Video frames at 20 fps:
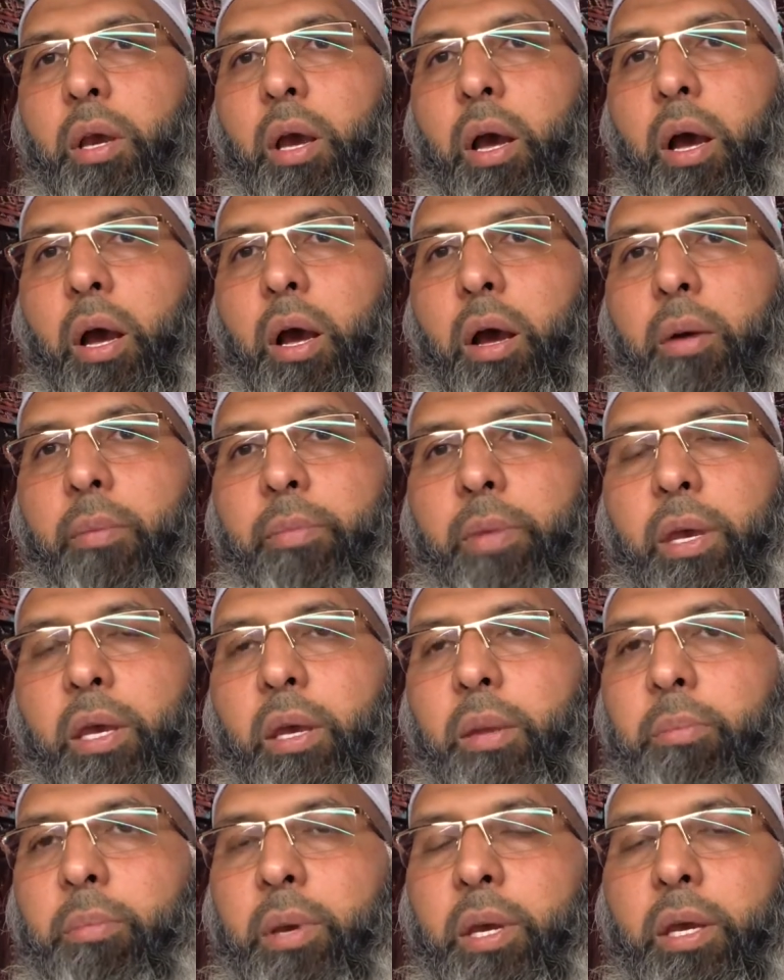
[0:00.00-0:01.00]
They
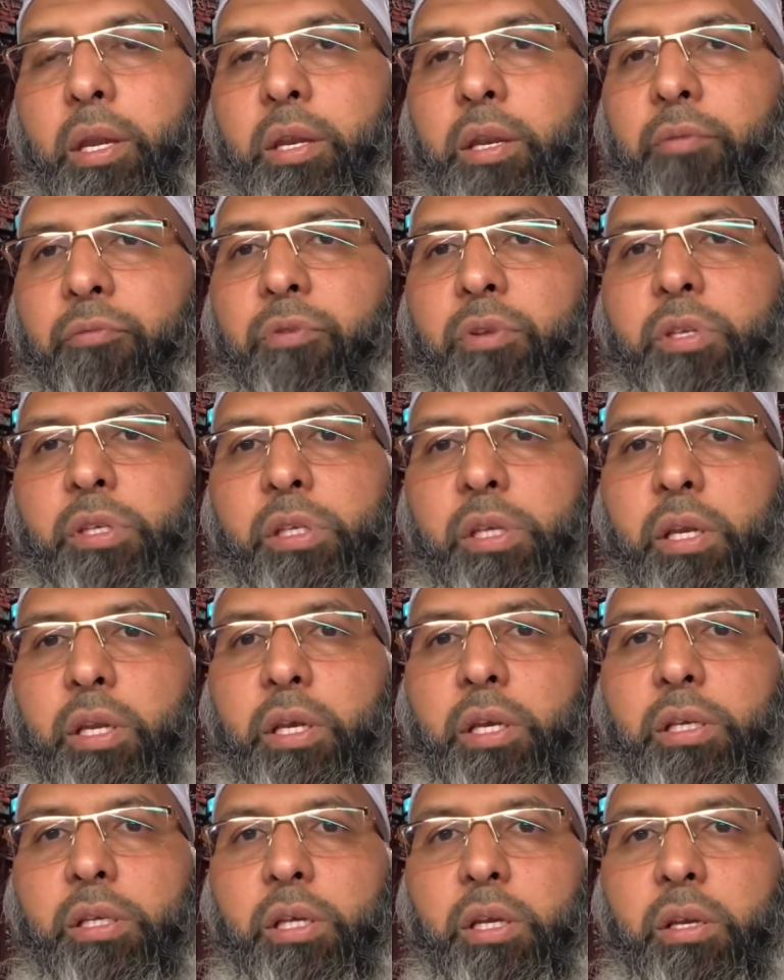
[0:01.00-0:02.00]
can be in different
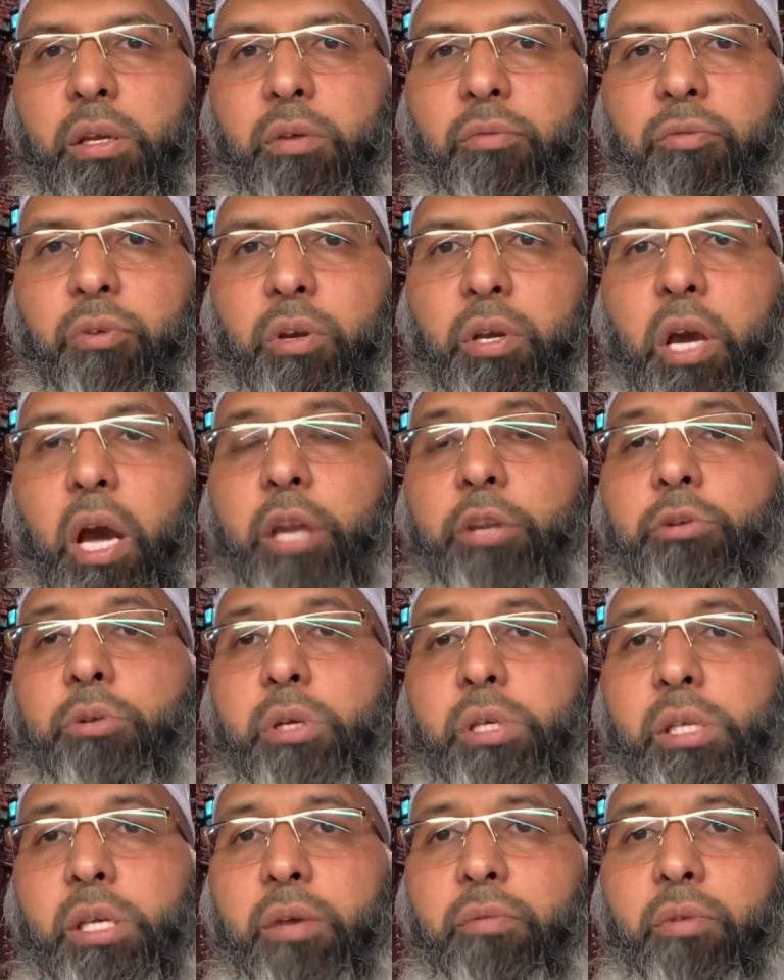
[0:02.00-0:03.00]
cities, in different
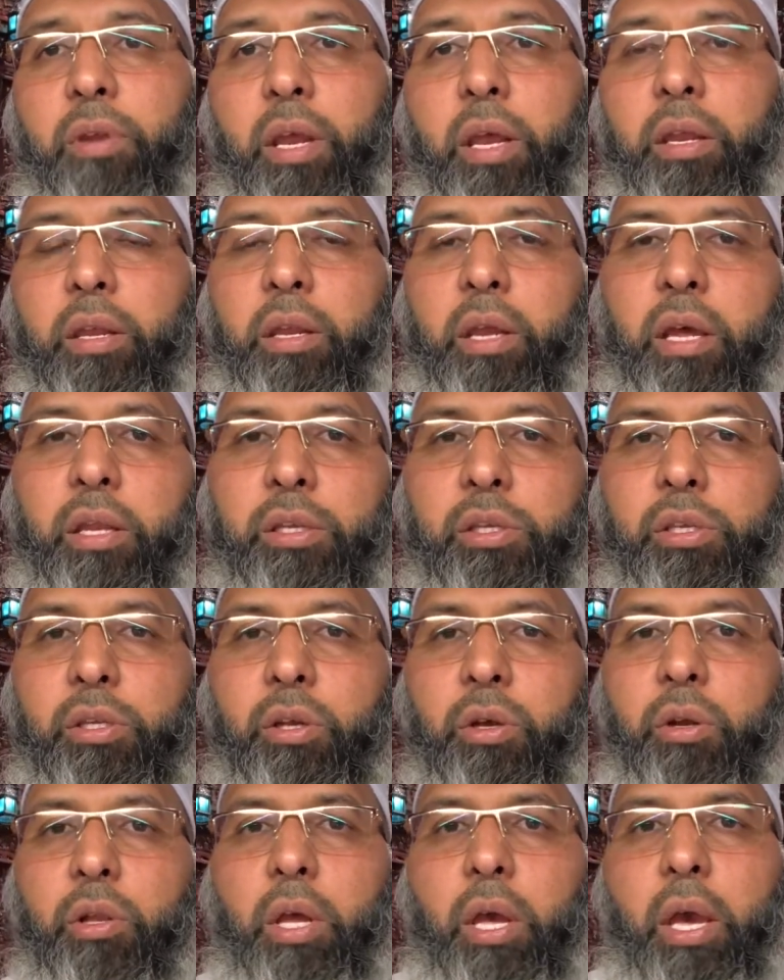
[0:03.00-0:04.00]
countries even,
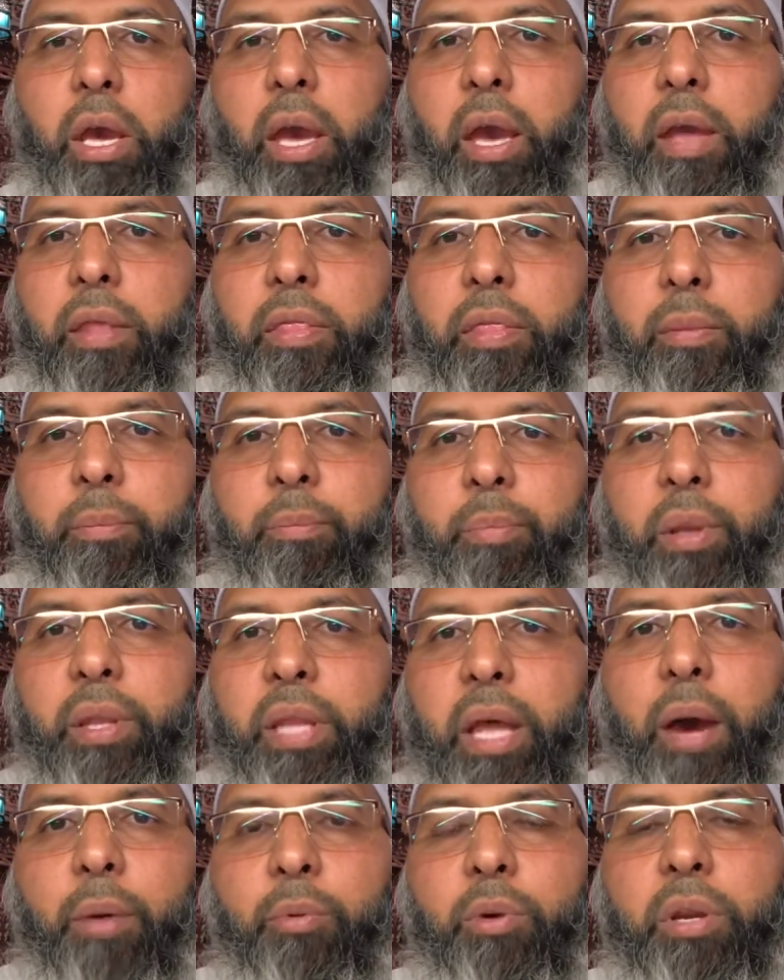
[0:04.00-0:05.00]
but
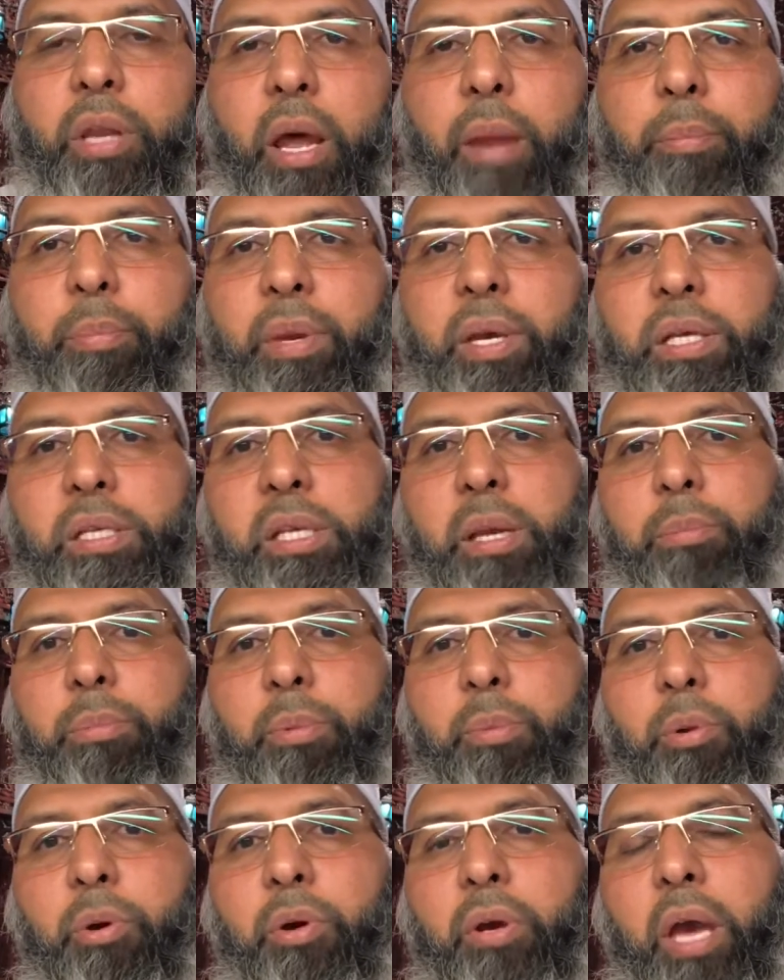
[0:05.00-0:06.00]
that would not be
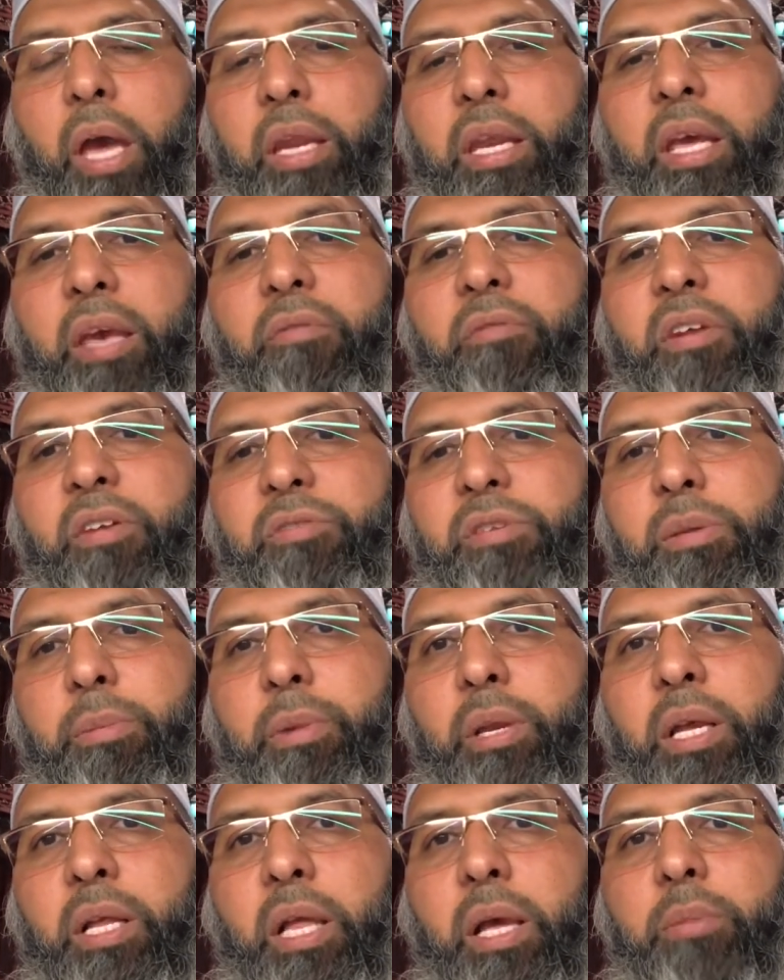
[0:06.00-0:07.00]
acceptable. And even if
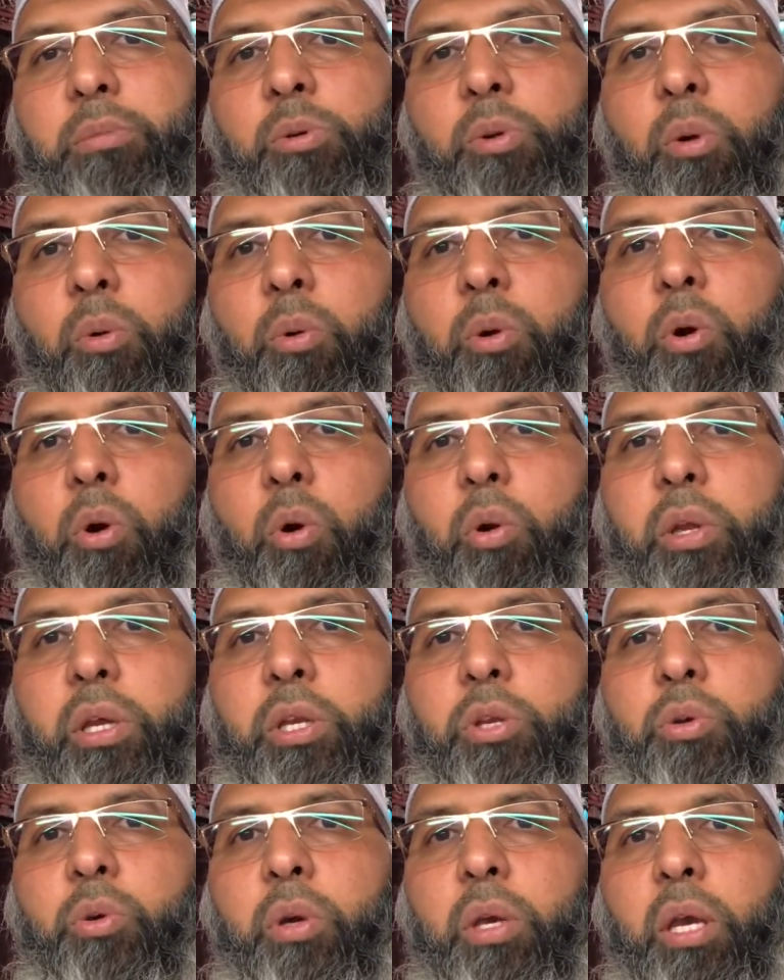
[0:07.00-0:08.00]
somebody claims, well, we're only
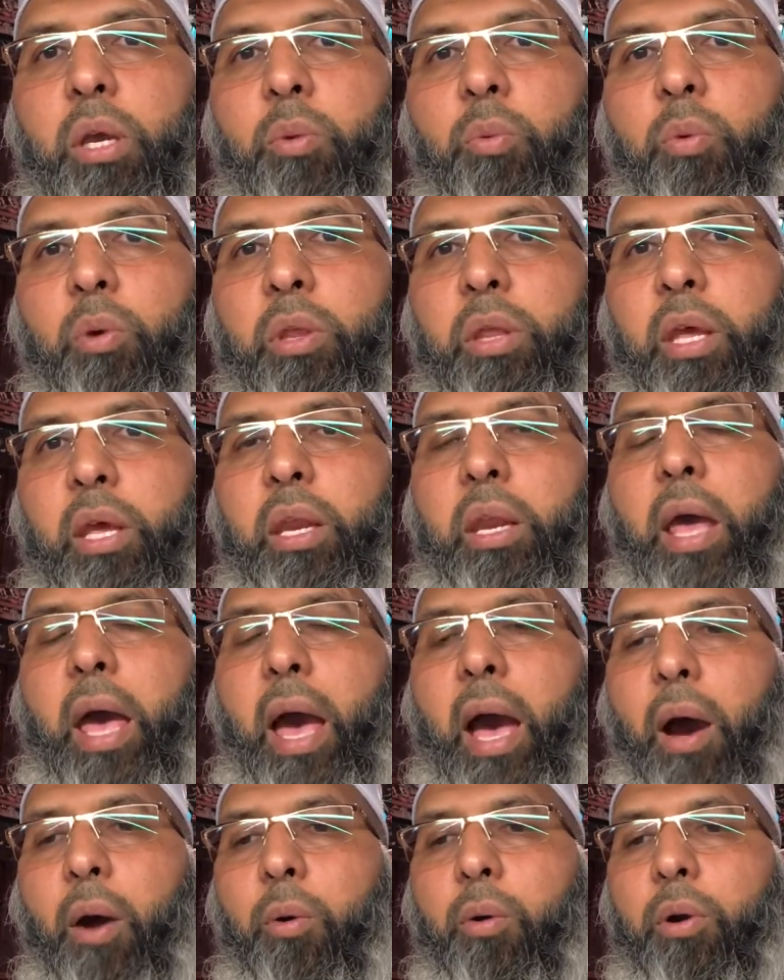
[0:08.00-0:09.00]
doing it within
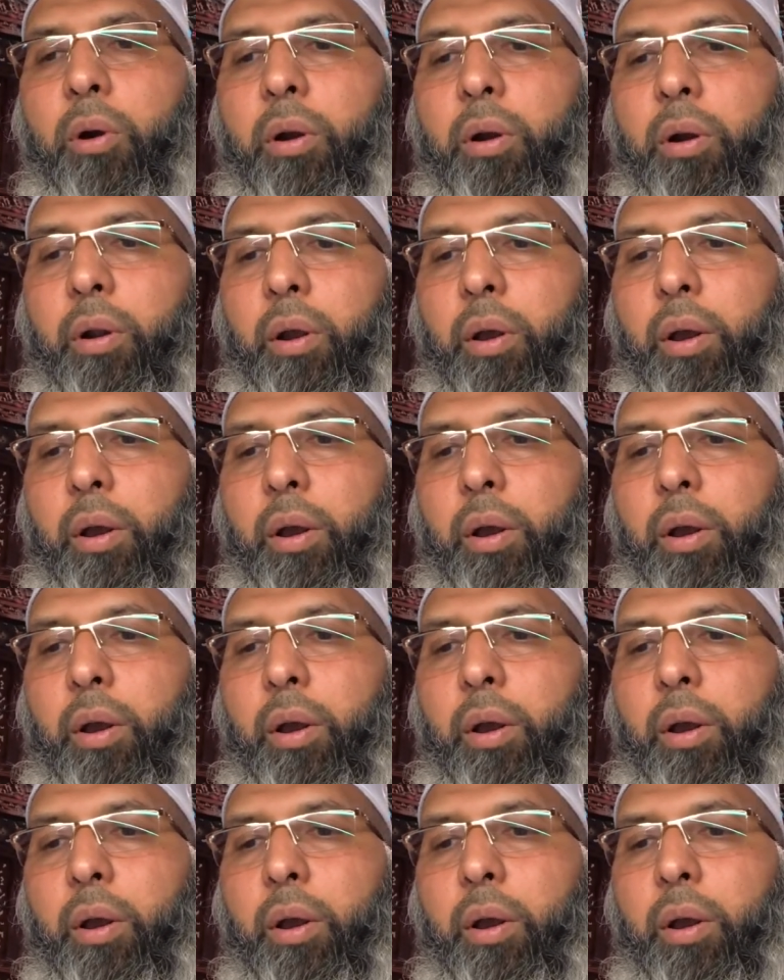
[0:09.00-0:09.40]
our